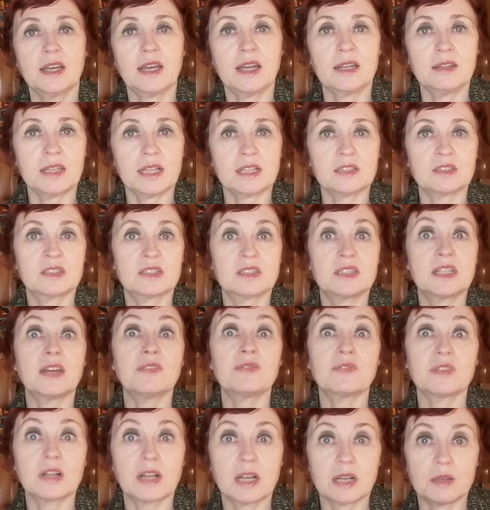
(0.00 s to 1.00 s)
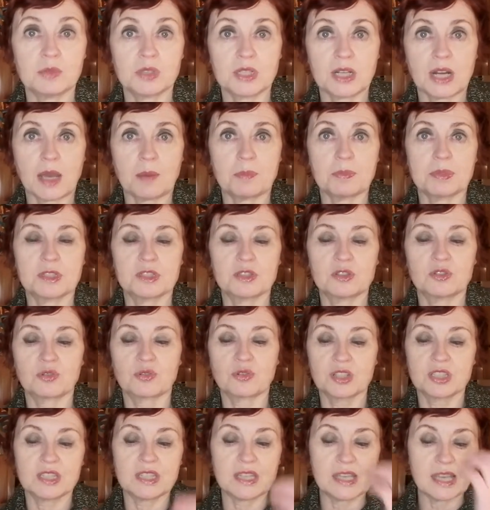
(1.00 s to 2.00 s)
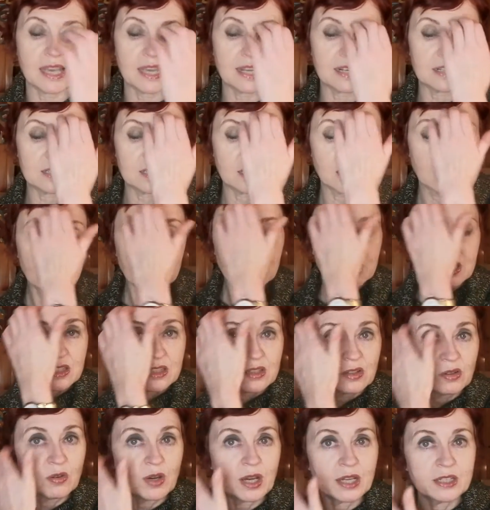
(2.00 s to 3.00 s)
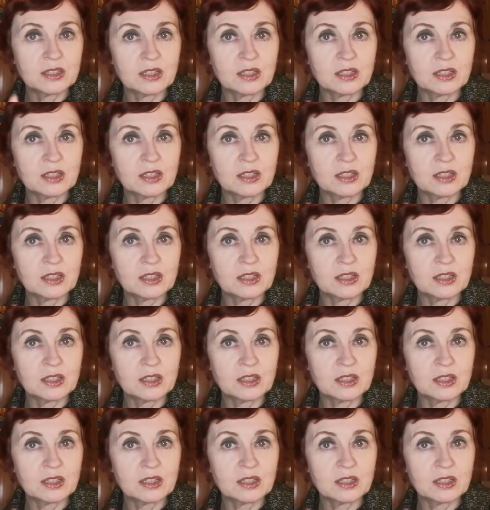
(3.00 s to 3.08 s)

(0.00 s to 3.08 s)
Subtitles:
And that's definitely what happened towards the end. So